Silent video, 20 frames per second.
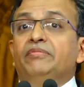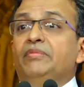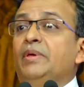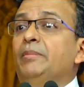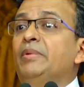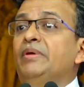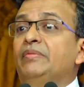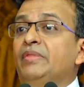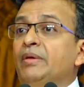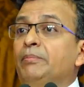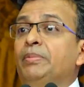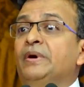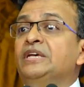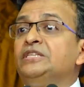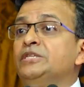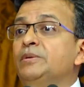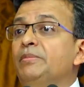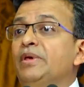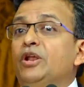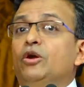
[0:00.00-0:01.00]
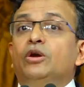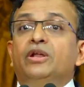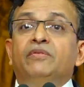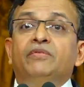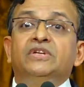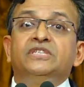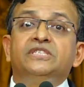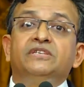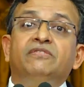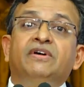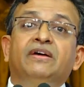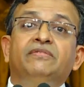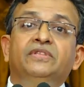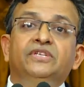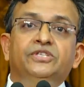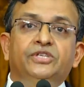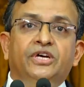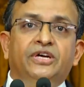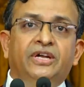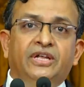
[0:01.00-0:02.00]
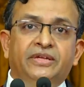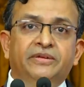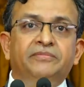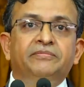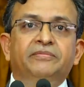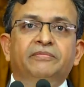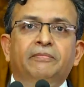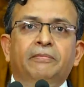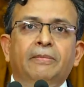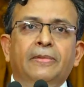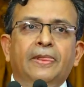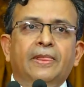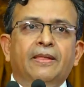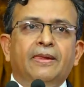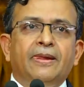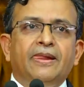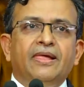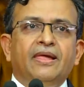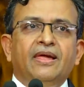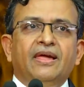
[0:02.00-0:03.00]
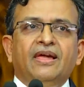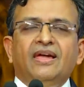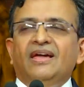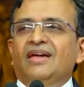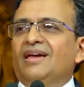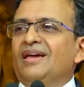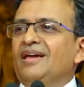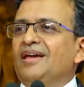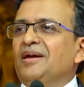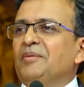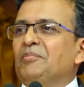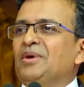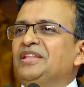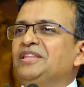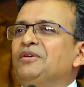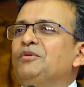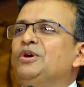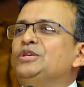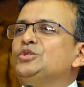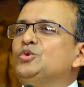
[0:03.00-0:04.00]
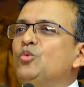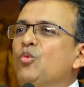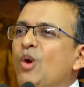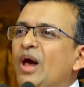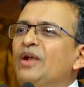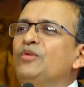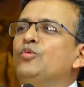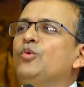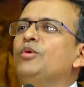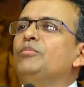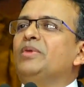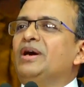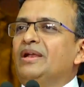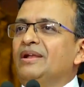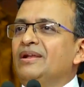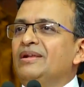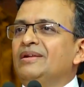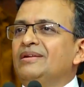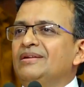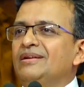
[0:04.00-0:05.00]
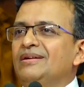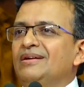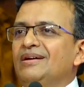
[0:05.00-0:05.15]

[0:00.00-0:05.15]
The person may not even survive the journey. But there was one woman